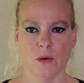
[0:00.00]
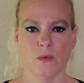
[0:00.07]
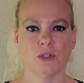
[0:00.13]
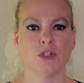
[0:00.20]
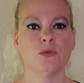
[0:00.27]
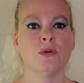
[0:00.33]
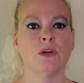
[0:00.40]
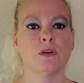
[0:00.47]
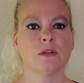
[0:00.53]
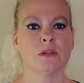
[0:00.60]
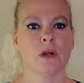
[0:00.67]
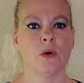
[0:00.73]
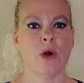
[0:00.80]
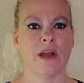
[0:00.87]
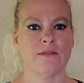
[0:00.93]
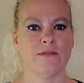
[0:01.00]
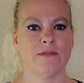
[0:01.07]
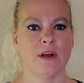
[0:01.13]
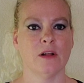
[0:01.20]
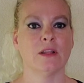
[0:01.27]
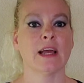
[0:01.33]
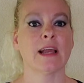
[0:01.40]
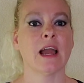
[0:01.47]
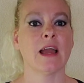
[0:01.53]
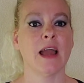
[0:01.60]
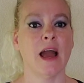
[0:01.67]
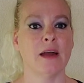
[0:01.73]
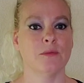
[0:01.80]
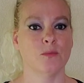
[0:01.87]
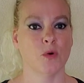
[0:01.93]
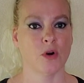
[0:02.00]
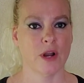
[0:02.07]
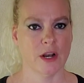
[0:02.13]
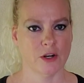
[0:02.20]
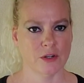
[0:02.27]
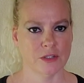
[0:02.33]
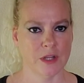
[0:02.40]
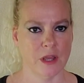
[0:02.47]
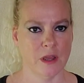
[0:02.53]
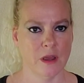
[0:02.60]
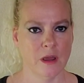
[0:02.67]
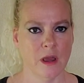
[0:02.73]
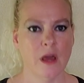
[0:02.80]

Well, two years ago, I felt like I had more energy.